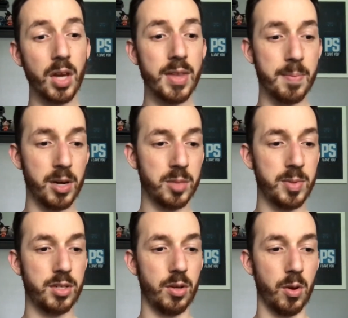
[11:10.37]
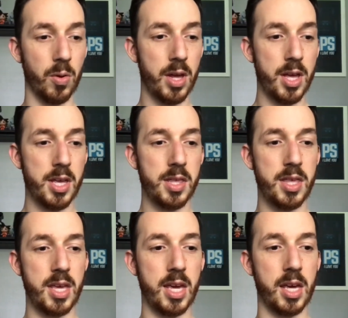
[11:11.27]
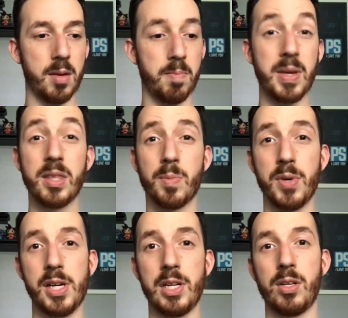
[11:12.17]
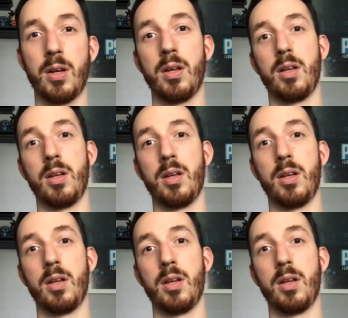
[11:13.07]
That brings me to the Beat the Bridge